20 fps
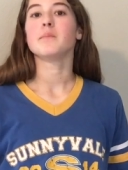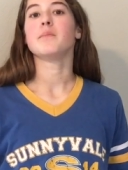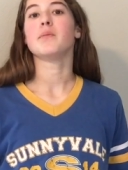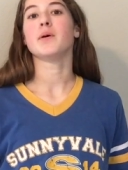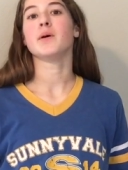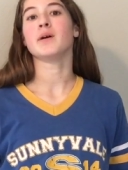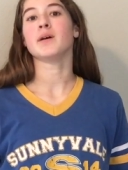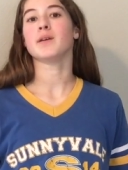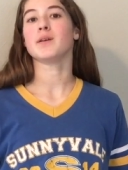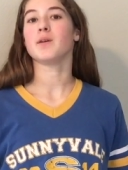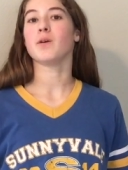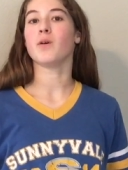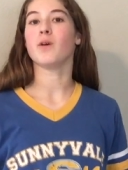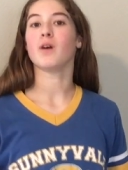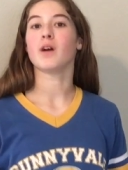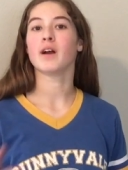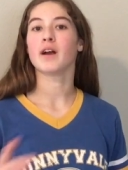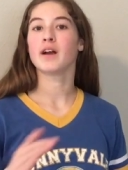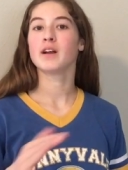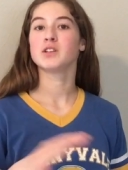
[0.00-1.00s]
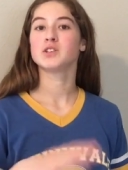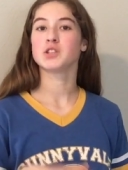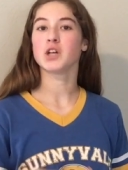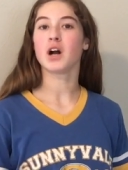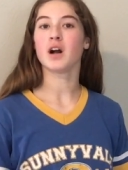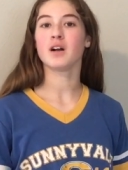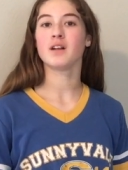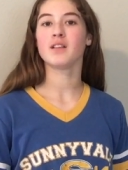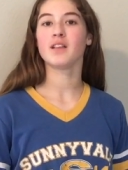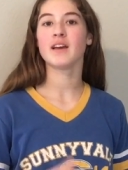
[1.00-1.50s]
put your
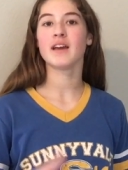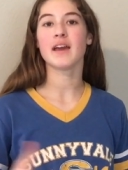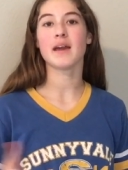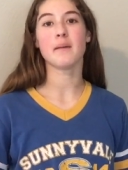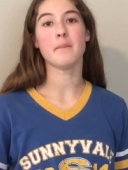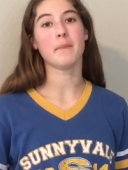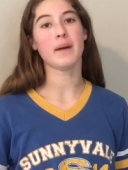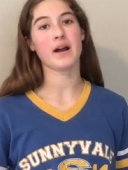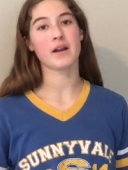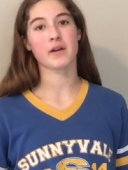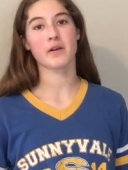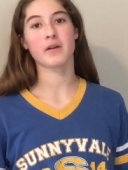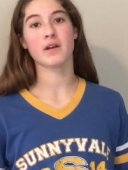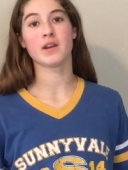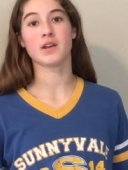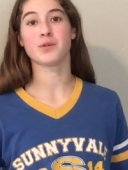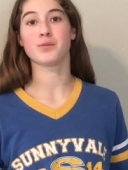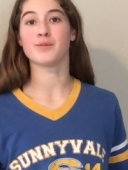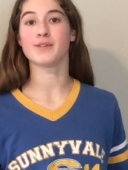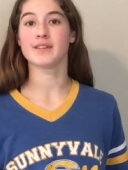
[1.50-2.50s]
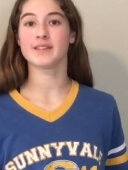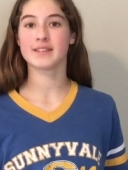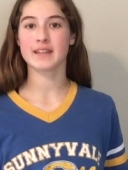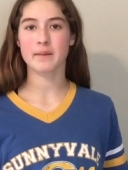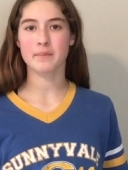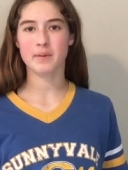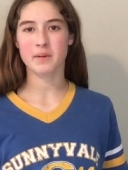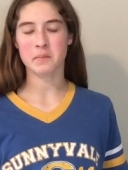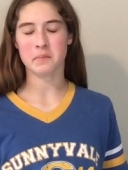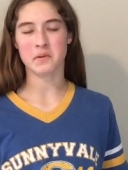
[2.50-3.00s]
chocolate and butter into a
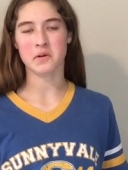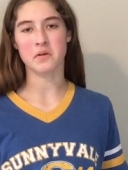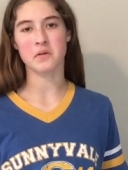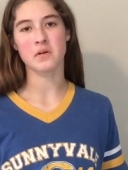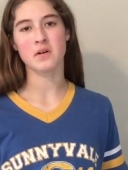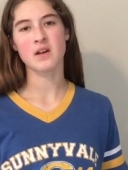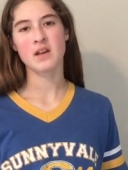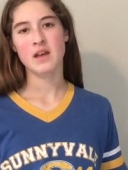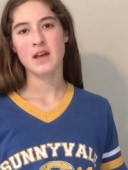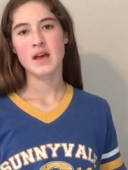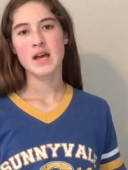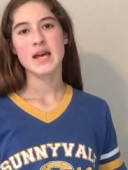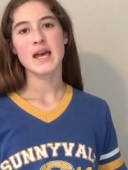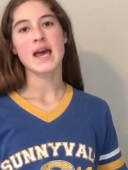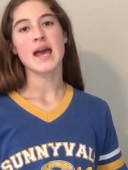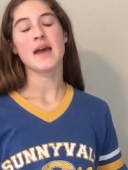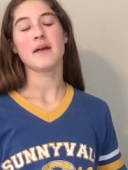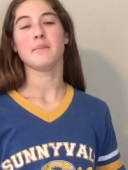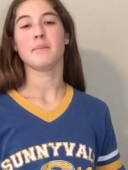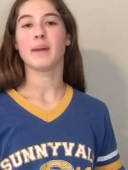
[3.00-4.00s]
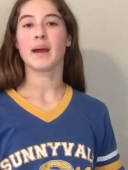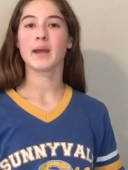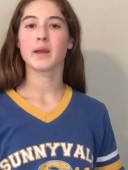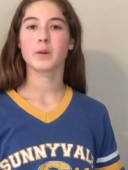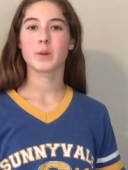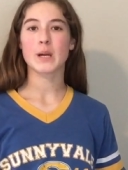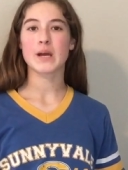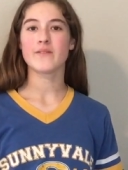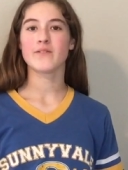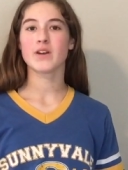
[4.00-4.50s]
separate bowl and
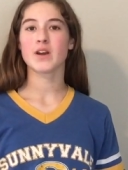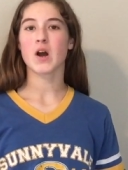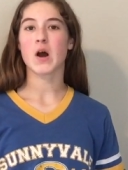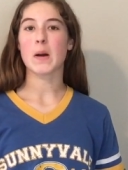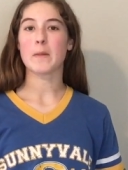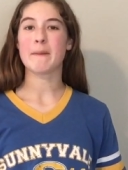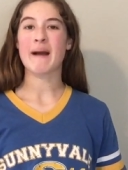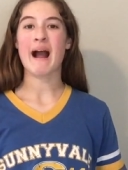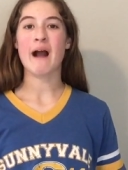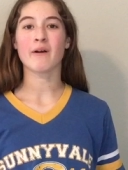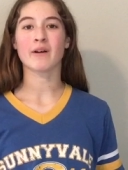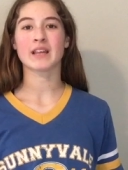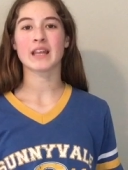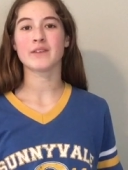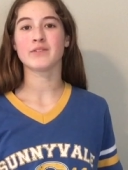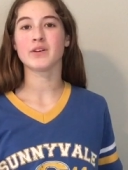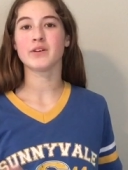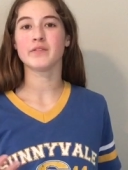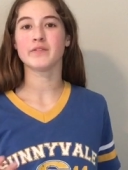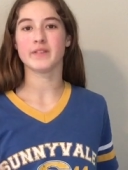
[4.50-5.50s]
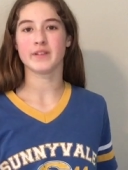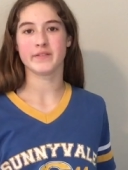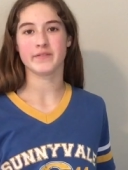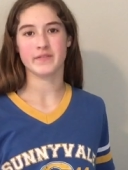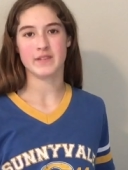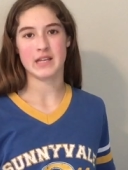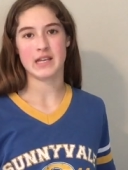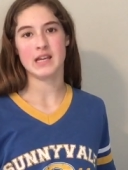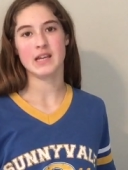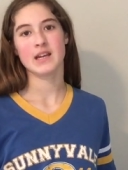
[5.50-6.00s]
microwave it on power level
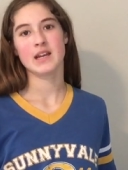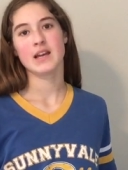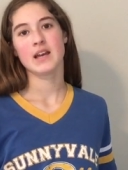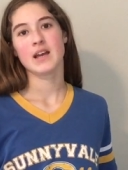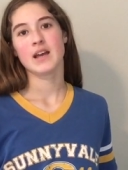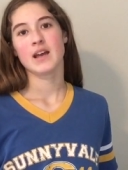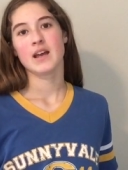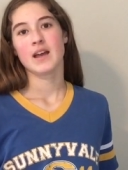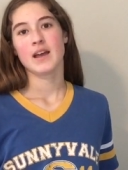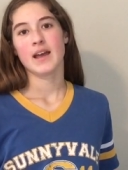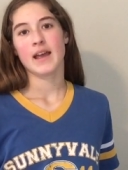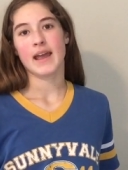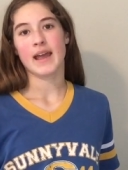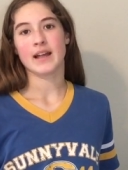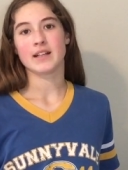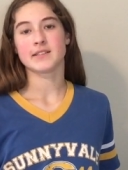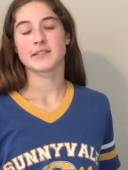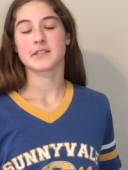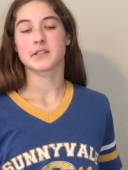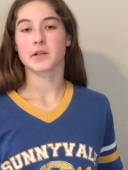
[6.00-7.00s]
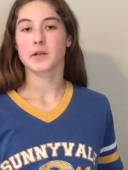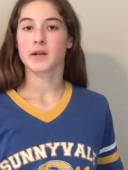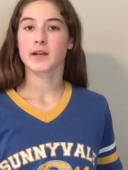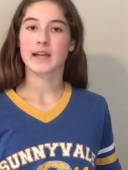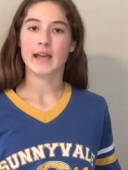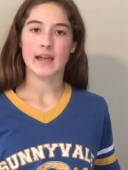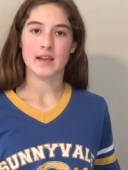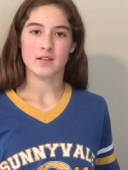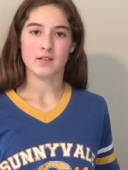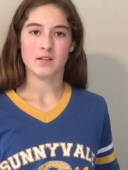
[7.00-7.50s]
50 and stir
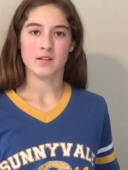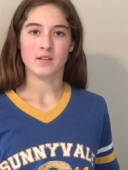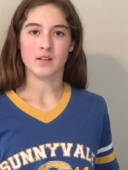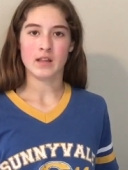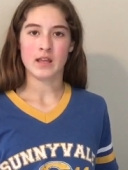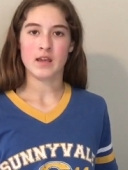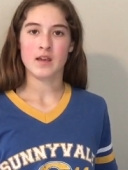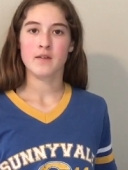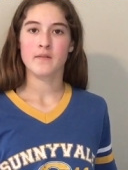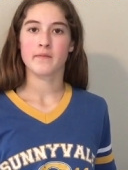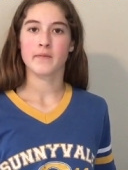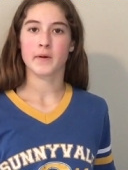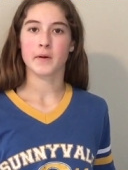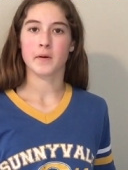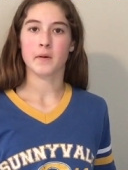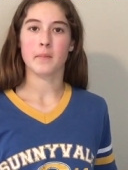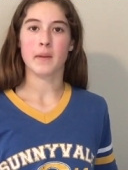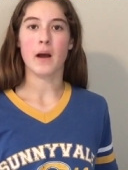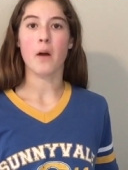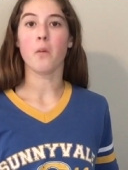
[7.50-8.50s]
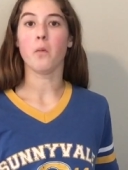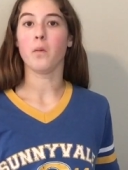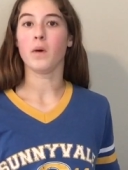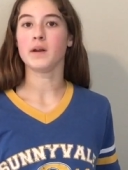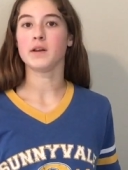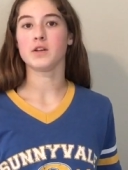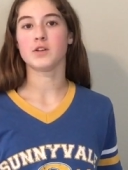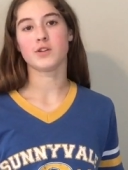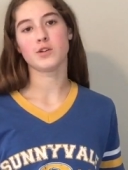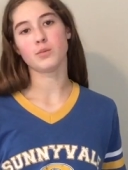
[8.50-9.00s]
occasionally for about
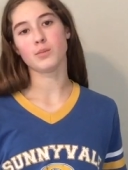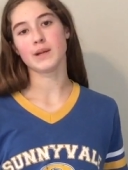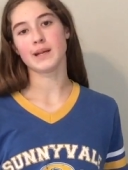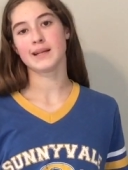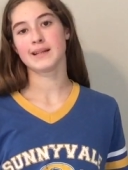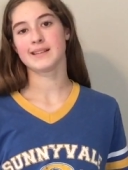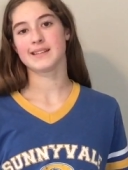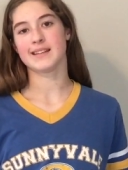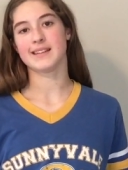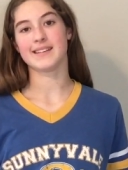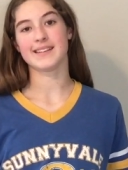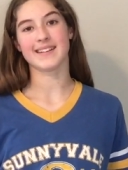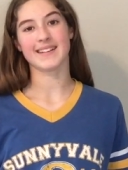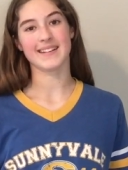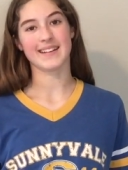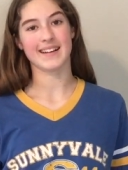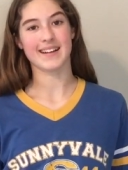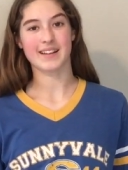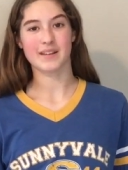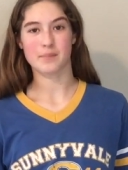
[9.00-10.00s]
1 to 2 minutes until it is